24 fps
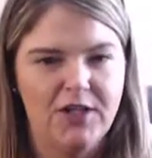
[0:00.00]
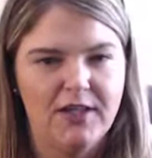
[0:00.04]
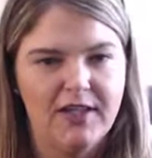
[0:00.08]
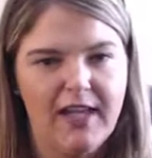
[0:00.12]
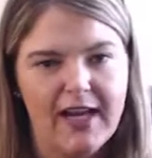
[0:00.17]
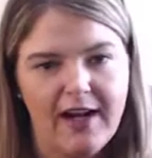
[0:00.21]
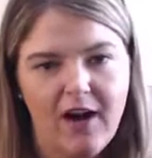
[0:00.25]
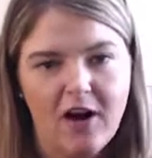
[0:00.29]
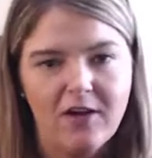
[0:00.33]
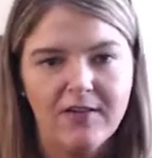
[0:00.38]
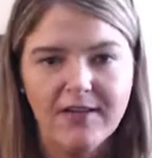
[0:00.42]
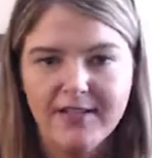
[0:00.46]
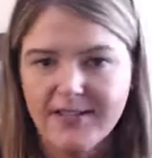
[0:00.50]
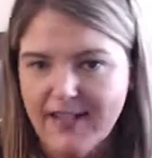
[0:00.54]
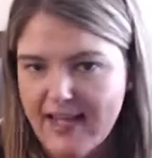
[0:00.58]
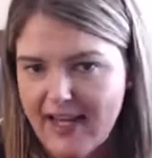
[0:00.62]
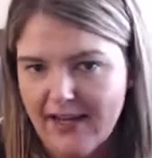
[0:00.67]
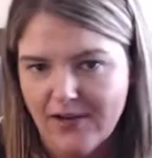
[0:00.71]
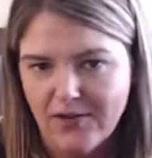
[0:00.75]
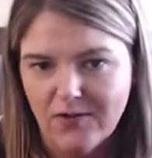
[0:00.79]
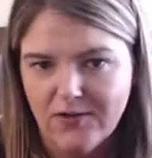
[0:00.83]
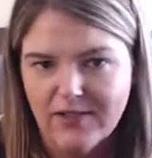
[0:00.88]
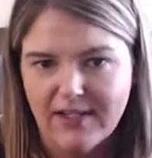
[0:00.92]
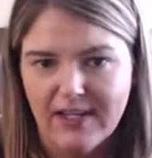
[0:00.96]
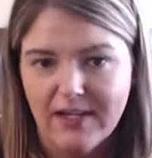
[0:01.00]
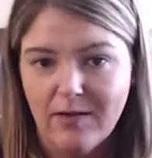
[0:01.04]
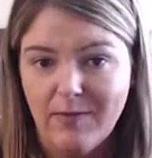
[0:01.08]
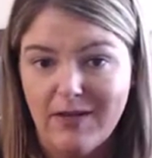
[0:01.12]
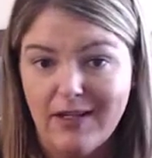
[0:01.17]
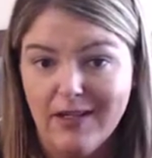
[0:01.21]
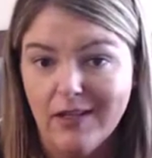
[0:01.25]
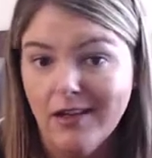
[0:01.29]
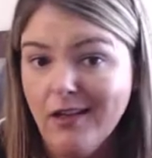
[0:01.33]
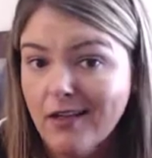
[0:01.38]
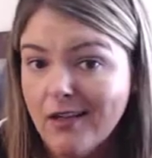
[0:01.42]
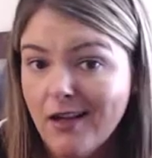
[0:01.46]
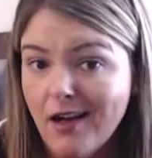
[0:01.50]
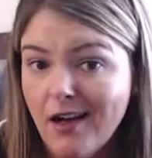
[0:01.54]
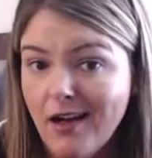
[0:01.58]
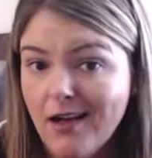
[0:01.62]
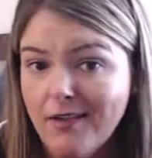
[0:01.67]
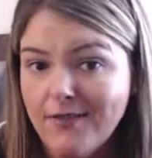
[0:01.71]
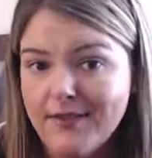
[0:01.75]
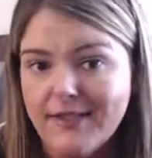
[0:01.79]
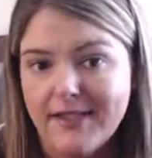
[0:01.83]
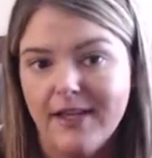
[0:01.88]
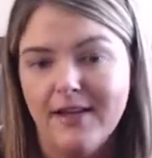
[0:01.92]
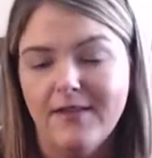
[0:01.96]
Like, are these candles going to be
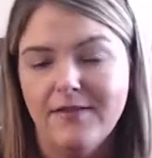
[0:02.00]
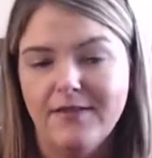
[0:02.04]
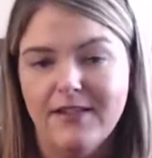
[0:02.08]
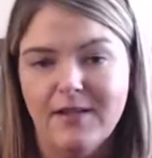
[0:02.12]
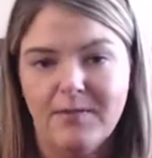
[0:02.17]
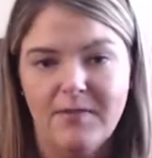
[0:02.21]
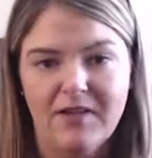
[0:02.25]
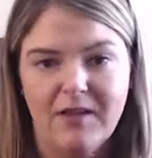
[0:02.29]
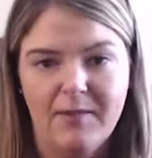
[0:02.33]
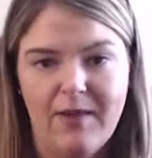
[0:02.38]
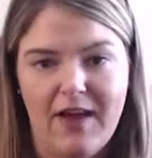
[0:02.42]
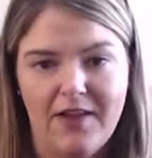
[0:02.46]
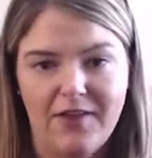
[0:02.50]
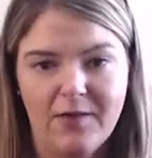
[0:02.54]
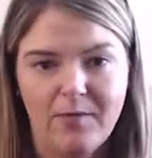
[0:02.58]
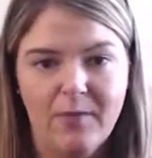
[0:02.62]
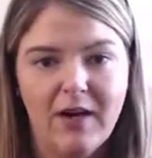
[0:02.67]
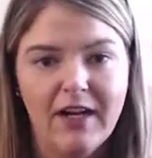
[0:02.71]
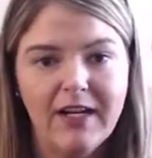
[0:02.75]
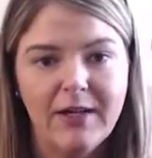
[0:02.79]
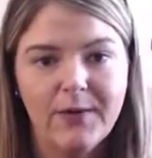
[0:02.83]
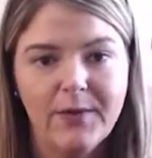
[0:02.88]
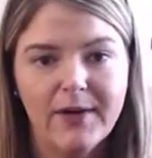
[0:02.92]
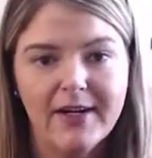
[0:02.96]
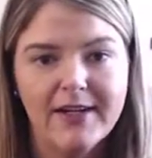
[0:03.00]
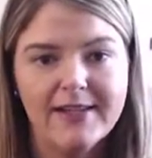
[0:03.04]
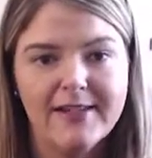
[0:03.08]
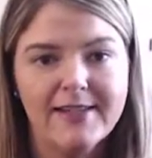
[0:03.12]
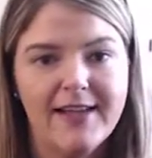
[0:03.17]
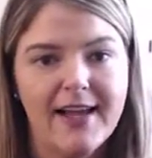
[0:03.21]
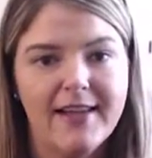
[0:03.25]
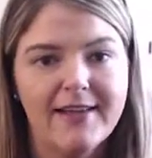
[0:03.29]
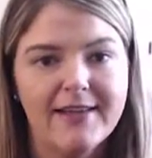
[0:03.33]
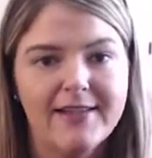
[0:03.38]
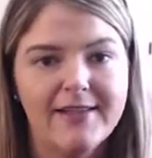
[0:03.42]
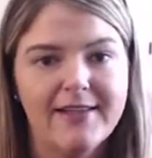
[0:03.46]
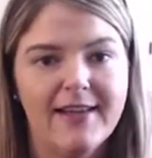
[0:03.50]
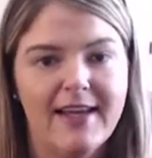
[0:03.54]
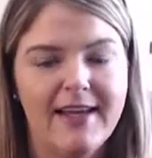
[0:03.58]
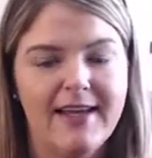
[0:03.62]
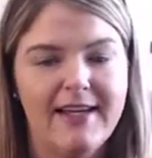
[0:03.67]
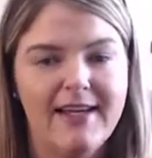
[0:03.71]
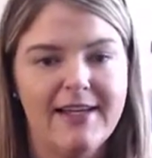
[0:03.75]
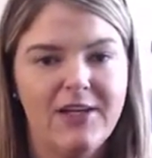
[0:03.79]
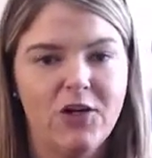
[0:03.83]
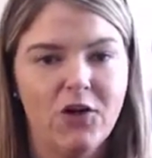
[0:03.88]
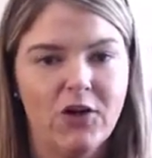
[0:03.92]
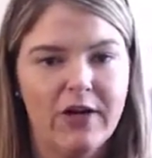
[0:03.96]
knockoffs of some of the Bath & Body Works scents that
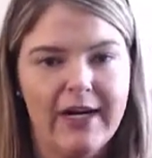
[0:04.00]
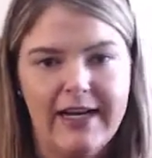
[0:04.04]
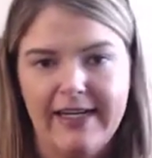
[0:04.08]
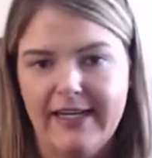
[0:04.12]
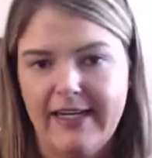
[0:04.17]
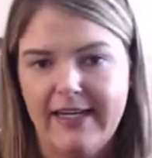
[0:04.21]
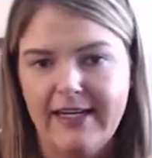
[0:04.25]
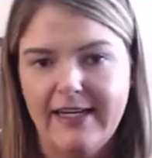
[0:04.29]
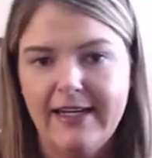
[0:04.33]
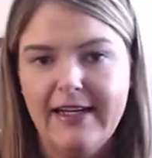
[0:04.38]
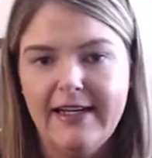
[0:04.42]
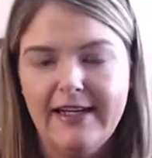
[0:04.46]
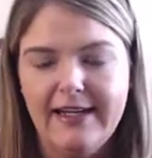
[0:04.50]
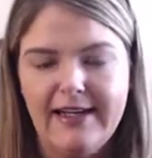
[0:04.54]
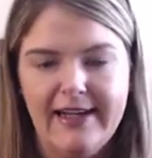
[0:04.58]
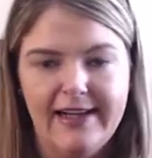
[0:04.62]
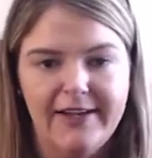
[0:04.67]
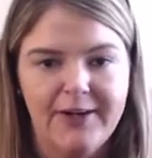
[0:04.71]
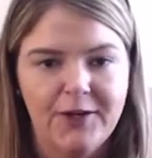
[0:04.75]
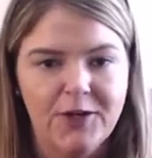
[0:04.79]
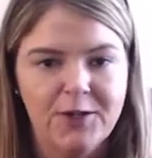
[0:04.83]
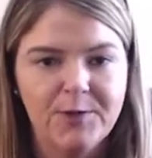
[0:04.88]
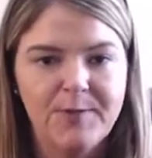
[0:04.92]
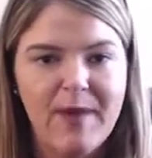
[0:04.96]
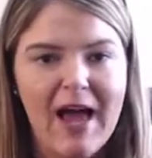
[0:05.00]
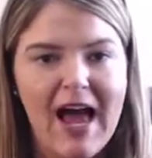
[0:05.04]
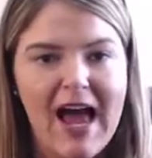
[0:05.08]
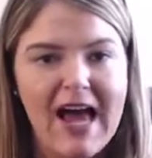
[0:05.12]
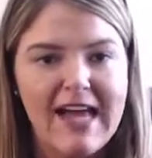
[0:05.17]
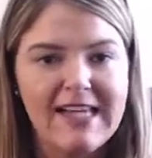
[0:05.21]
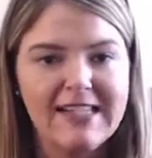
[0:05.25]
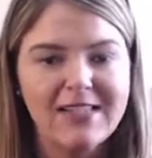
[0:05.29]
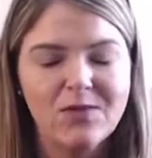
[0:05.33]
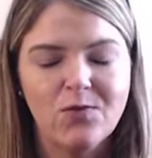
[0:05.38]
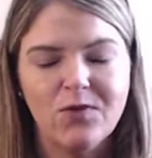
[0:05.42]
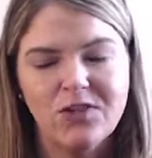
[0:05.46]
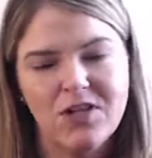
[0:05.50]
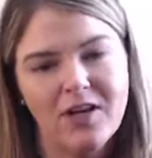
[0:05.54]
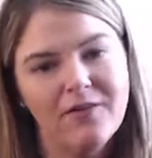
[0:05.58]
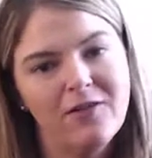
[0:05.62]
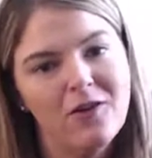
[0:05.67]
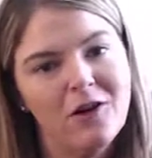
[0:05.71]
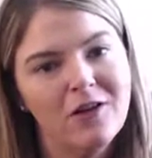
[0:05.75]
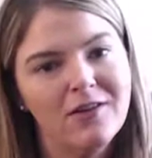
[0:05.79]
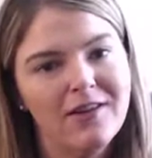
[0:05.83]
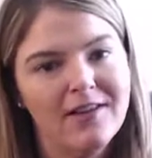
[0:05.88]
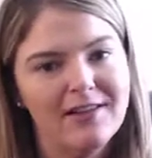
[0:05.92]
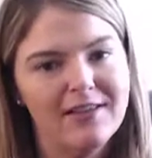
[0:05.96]
he'd created in years past, which I've
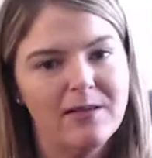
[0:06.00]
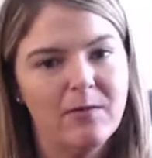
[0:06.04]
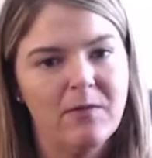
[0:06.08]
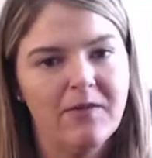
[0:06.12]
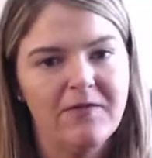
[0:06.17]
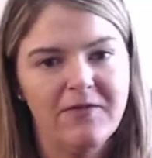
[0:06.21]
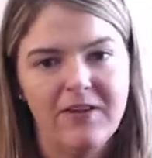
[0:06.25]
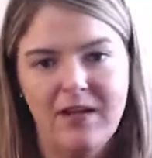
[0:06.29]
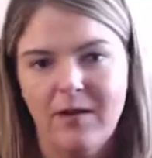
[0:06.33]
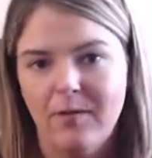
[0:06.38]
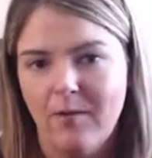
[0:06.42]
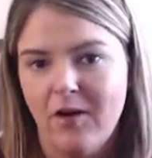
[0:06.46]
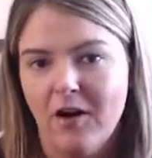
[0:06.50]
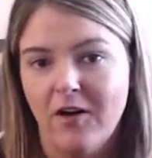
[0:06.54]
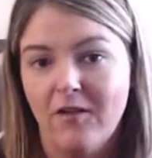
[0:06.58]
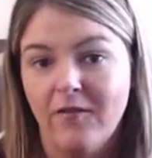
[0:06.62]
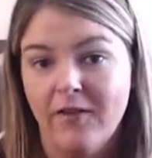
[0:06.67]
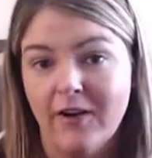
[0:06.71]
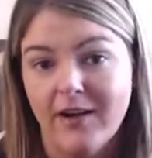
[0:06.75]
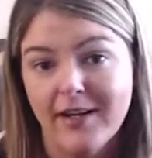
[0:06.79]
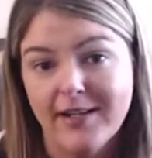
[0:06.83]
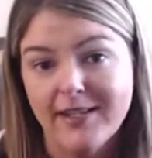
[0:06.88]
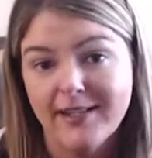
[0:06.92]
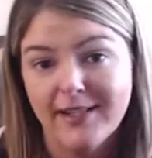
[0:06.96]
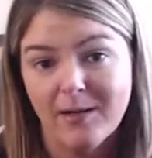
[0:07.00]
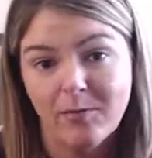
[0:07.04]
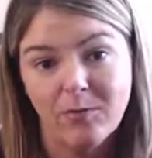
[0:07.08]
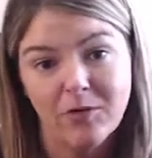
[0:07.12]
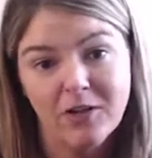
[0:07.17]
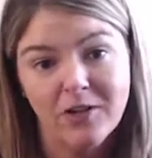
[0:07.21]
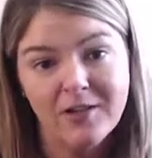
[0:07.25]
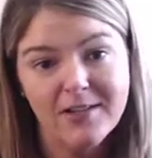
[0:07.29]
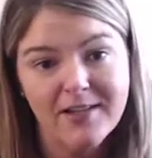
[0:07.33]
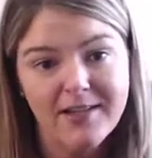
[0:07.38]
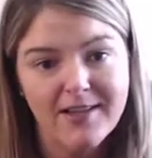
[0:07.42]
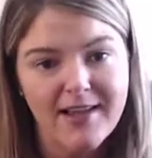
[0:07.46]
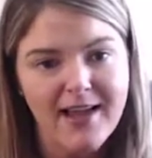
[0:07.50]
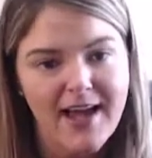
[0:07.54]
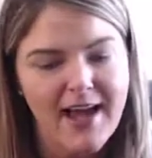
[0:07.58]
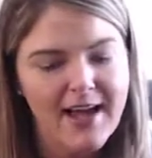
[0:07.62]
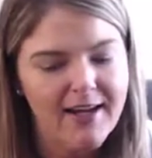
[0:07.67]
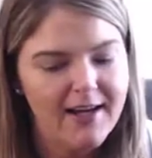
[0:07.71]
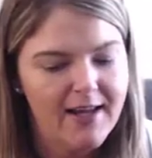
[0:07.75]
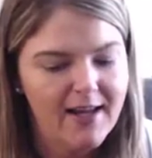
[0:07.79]
heard that some of them are very similar to that.